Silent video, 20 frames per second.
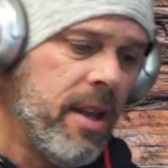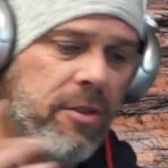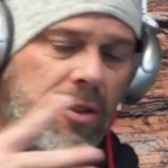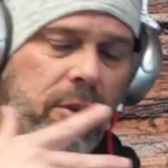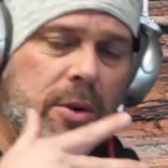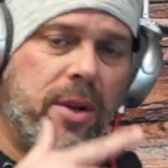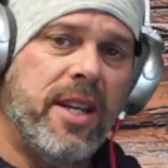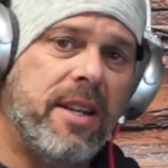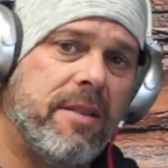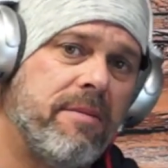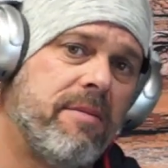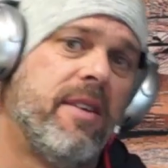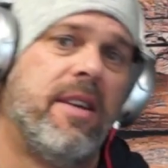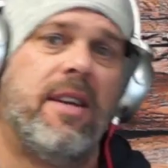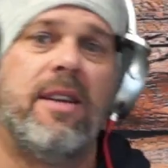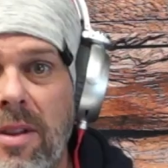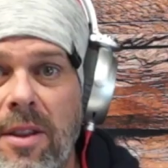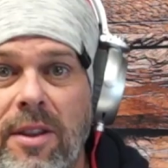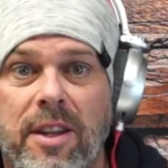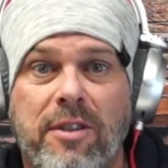So again,
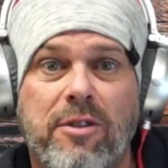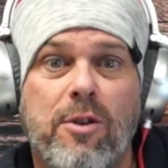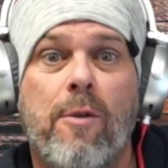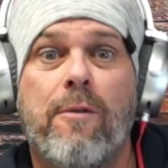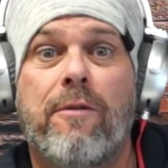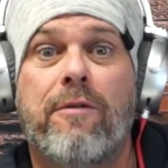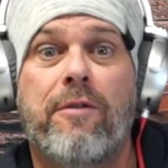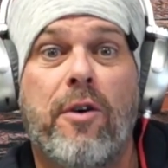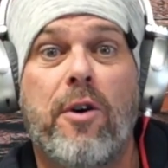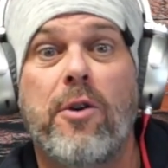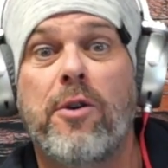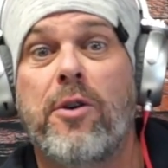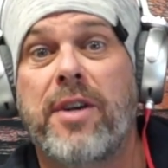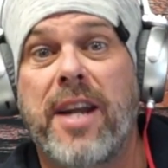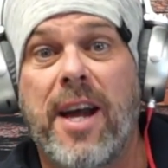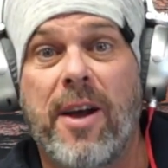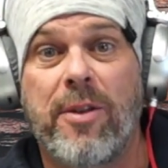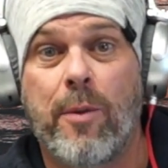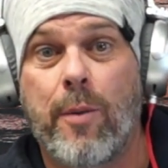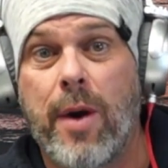let's go further
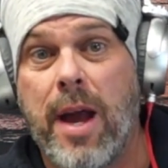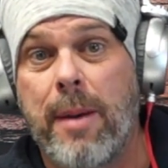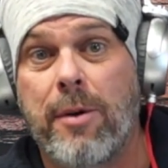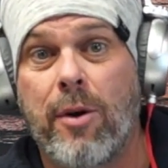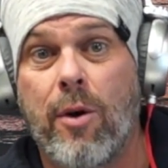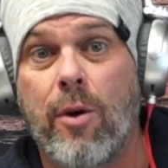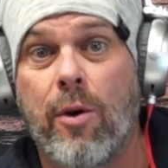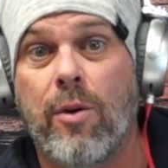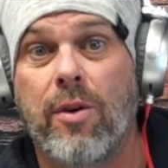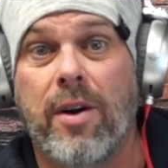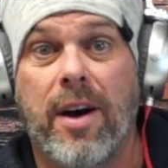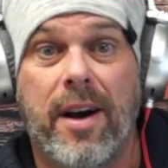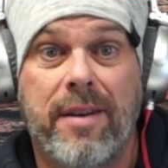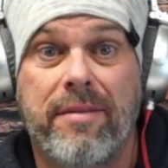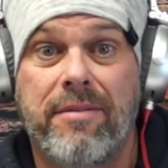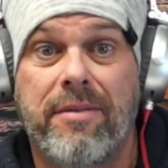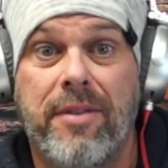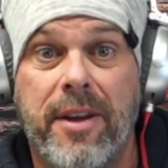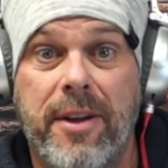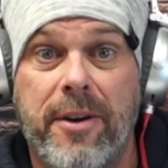down the rabbit hole
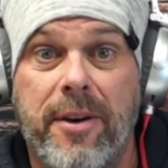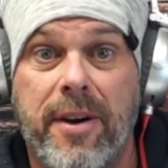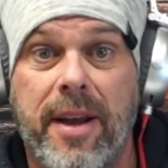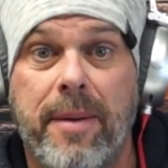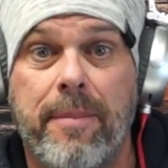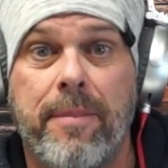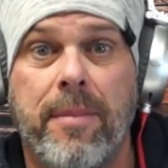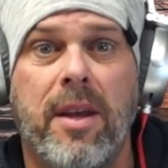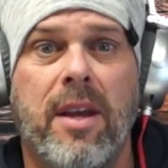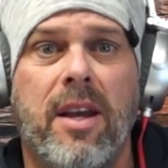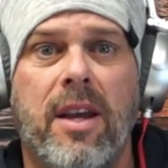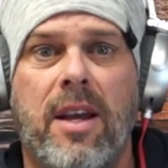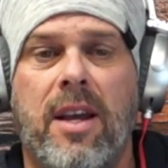of the internet.